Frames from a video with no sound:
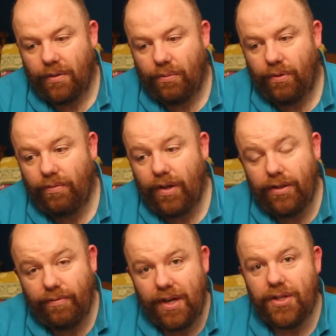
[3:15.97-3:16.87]
we run
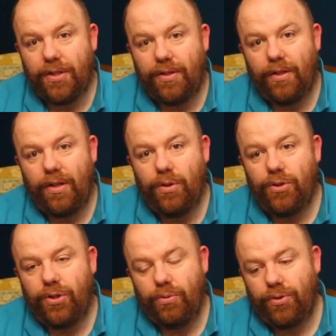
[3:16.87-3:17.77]
the risk that those
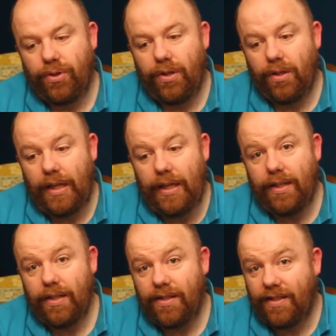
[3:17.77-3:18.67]
children
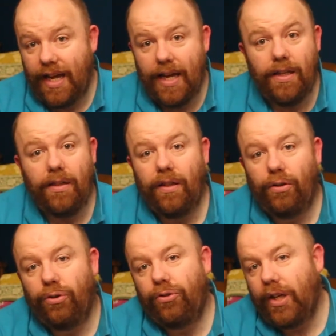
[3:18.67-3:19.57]
either stay in
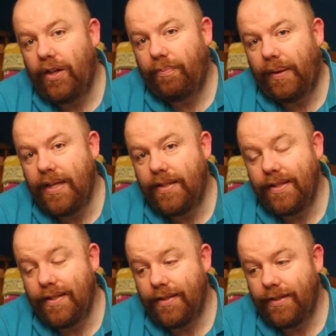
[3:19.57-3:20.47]
unsafe
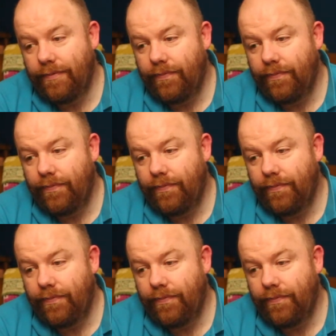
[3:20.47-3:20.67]
places,